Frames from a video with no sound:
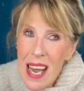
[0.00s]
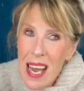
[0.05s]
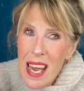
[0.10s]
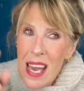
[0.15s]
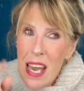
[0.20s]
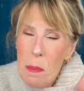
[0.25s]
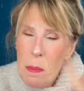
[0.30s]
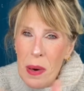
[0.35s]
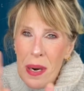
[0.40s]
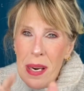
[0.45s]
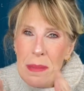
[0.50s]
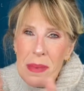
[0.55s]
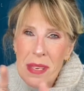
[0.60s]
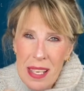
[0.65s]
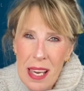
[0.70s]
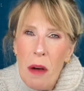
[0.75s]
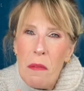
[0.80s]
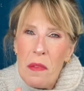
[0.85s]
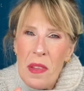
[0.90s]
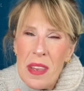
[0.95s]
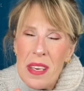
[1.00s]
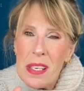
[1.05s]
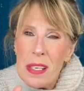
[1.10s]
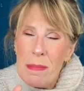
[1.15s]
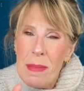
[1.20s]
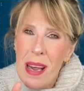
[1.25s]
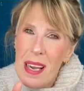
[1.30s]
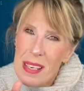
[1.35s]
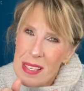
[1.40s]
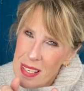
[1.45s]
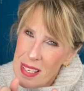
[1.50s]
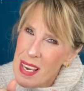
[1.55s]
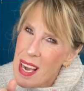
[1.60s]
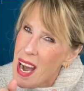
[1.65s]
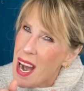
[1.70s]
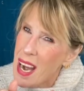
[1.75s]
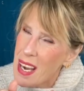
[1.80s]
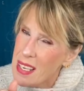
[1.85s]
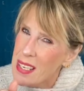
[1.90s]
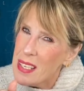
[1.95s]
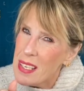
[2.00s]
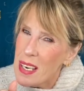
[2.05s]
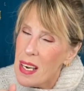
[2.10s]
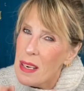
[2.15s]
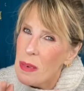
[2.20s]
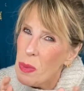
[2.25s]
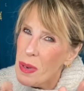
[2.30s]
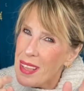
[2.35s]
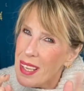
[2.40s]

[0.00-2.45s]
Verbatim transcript: He put himself in this mess. Yeah, he did. With